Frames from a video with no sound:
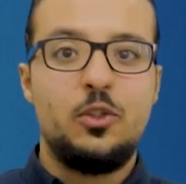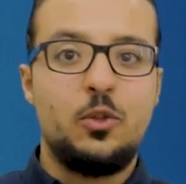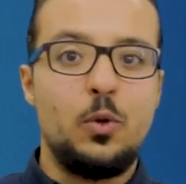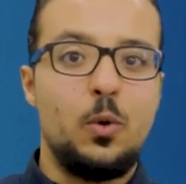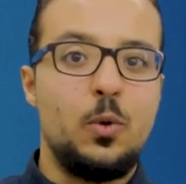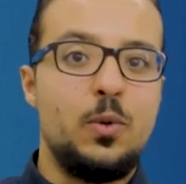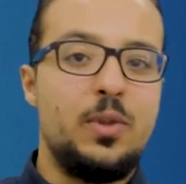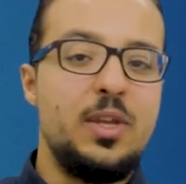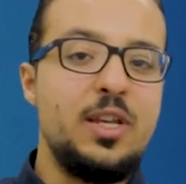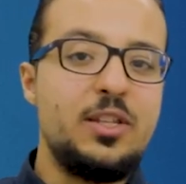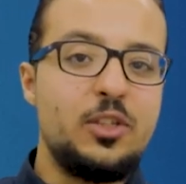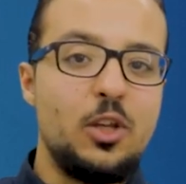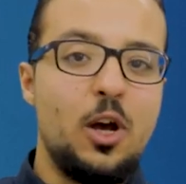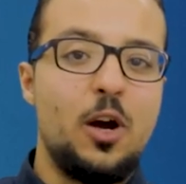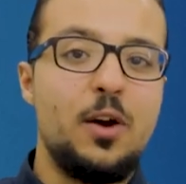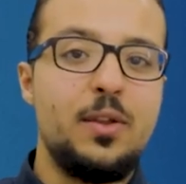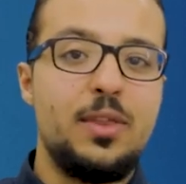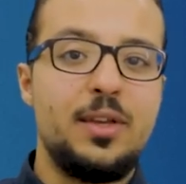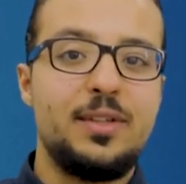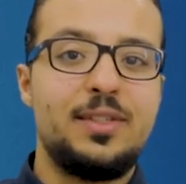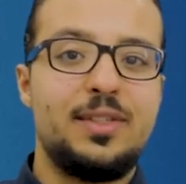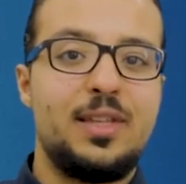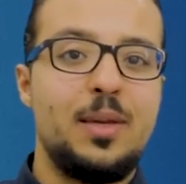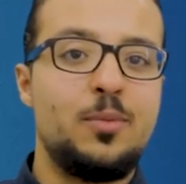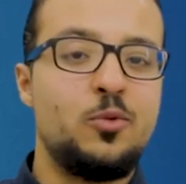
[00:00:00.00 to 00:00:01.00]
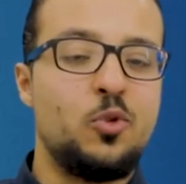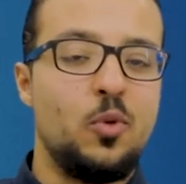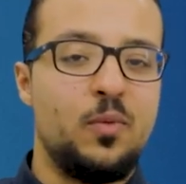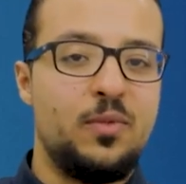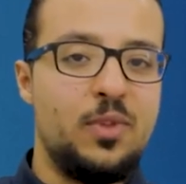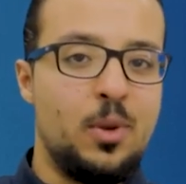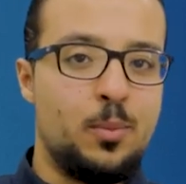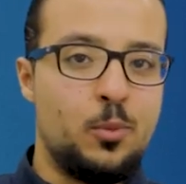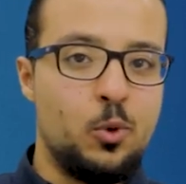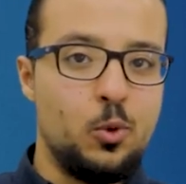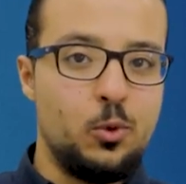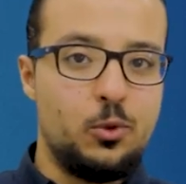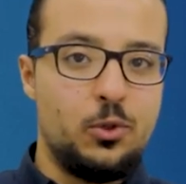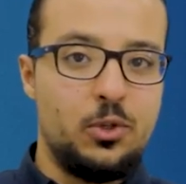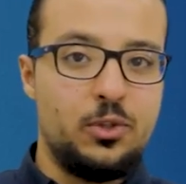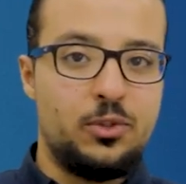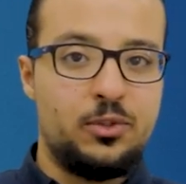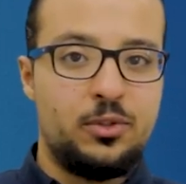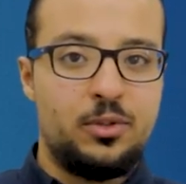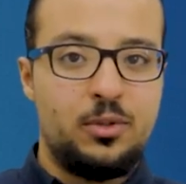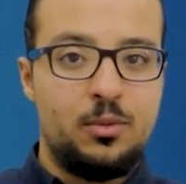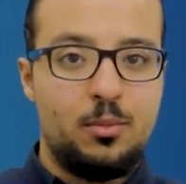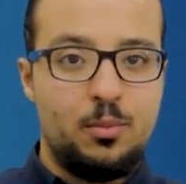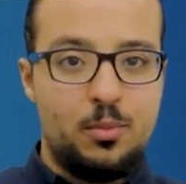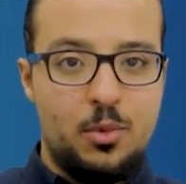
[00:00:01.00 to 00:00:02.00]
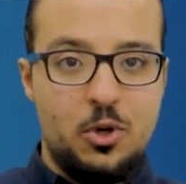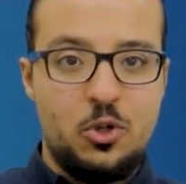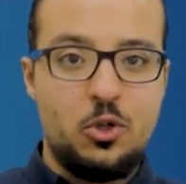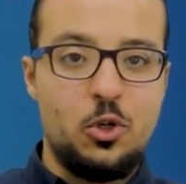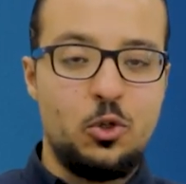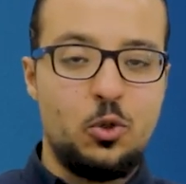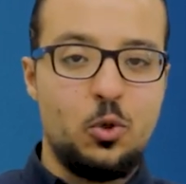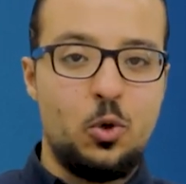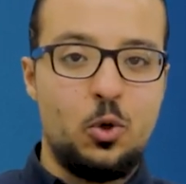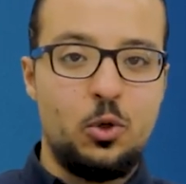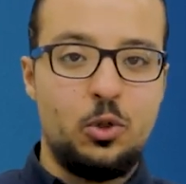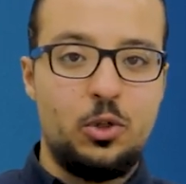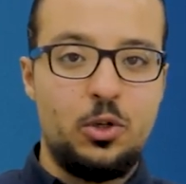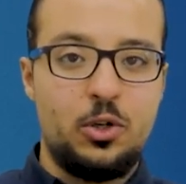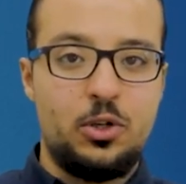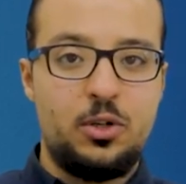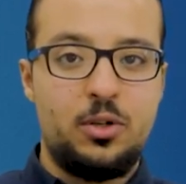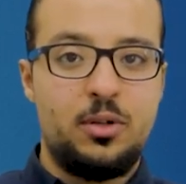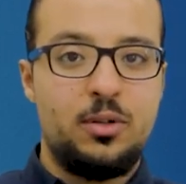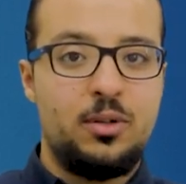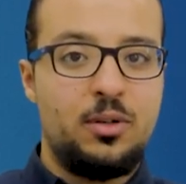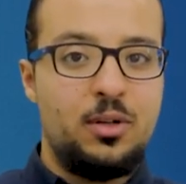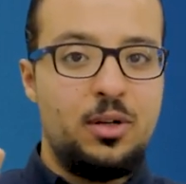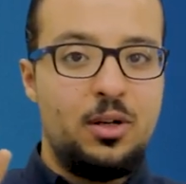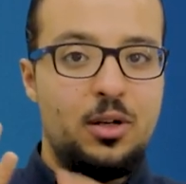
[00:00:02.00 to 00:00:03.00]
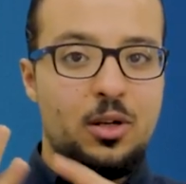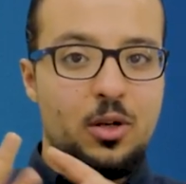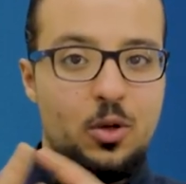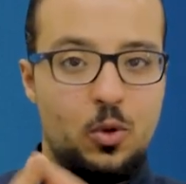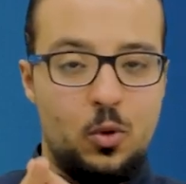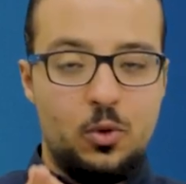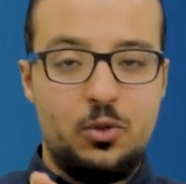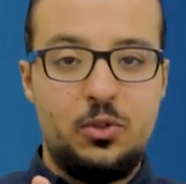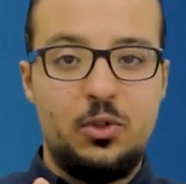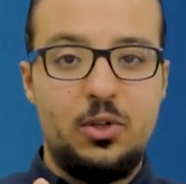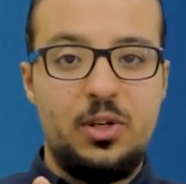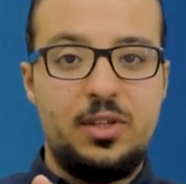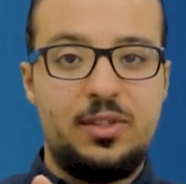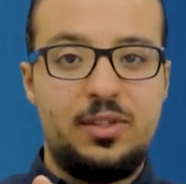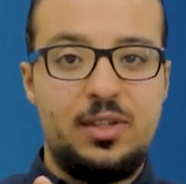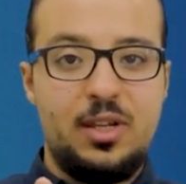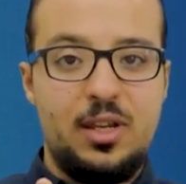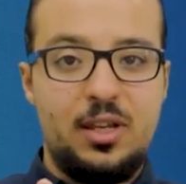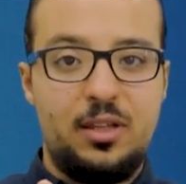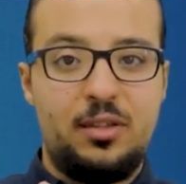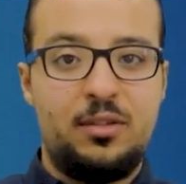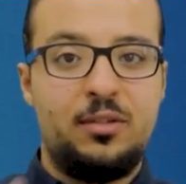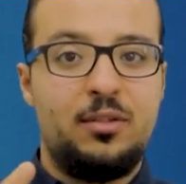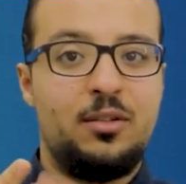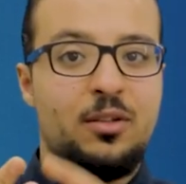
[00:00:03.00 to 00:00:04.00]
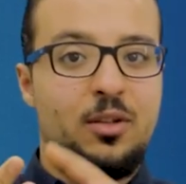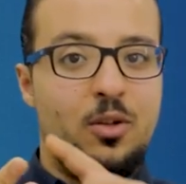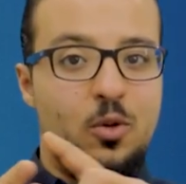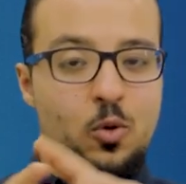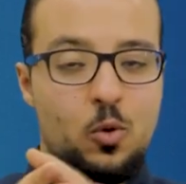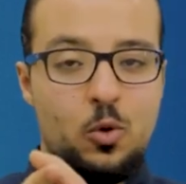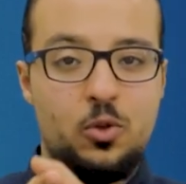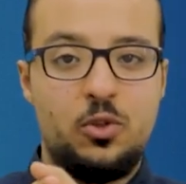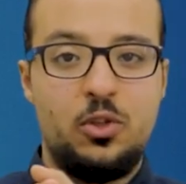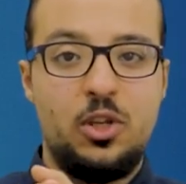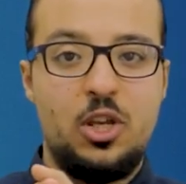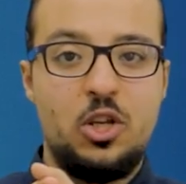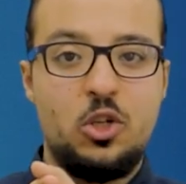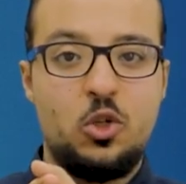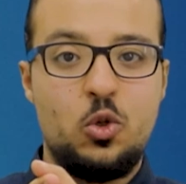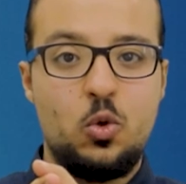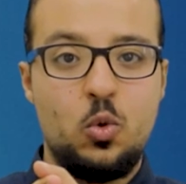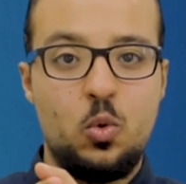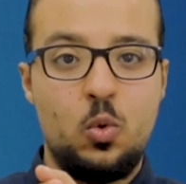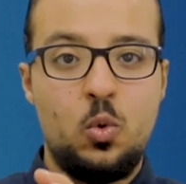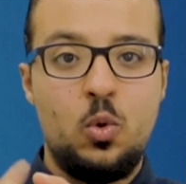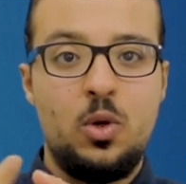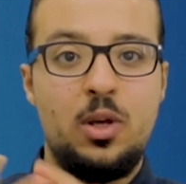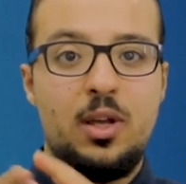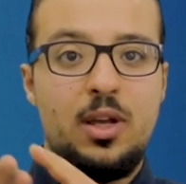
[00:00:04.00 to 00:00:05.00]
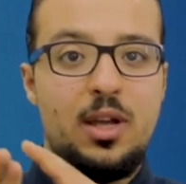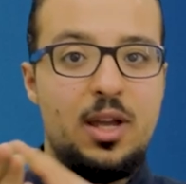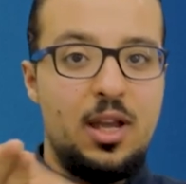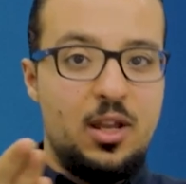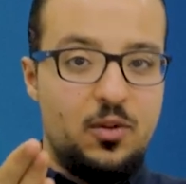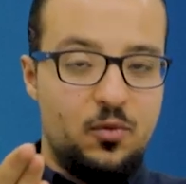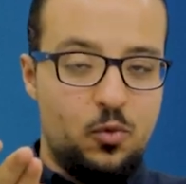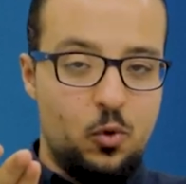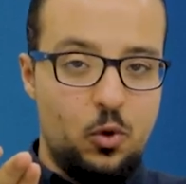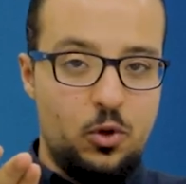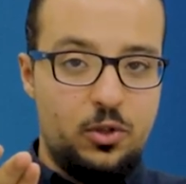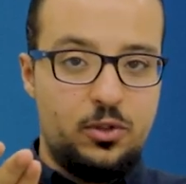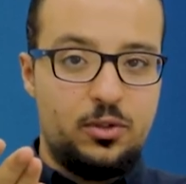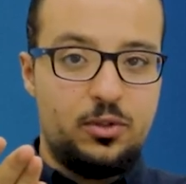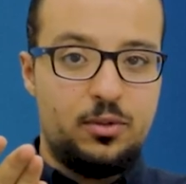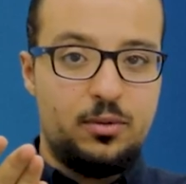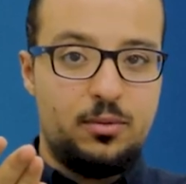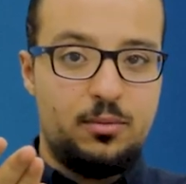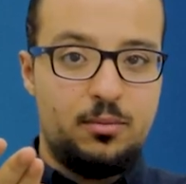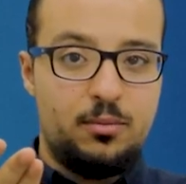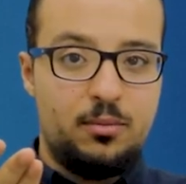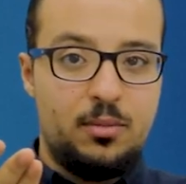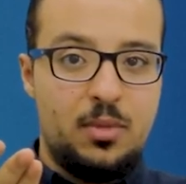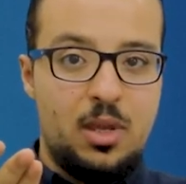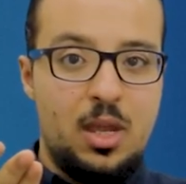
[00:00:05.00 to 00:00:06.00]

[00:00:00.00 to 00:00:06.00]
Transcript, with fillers: So these are the steps of the process: purchase order, goods receipt, goods issue, invoice.